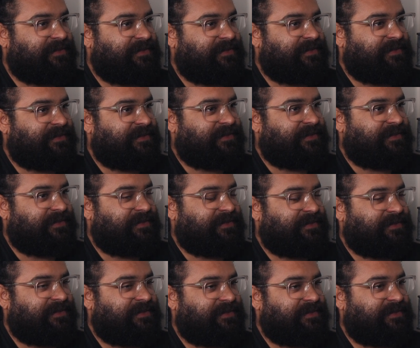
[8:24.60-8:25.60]

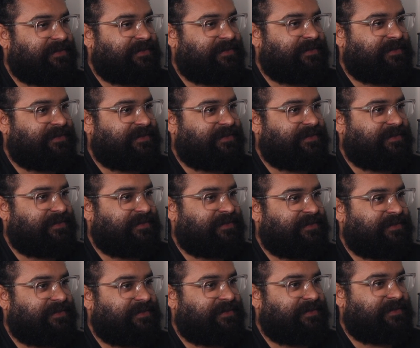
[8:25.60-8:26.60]

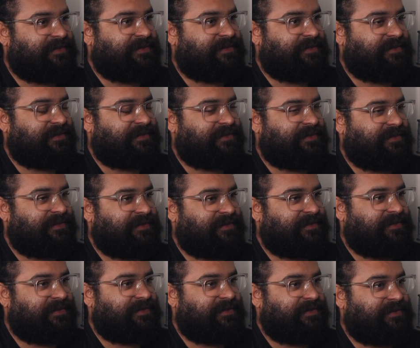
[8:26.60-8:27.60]

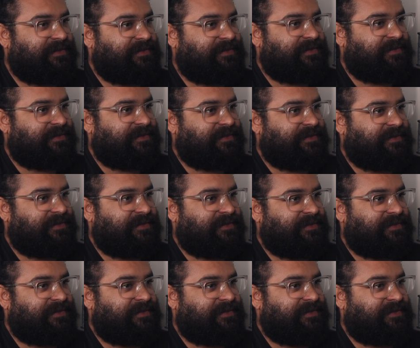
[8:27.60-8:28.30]
No words are spoken by the person on screen.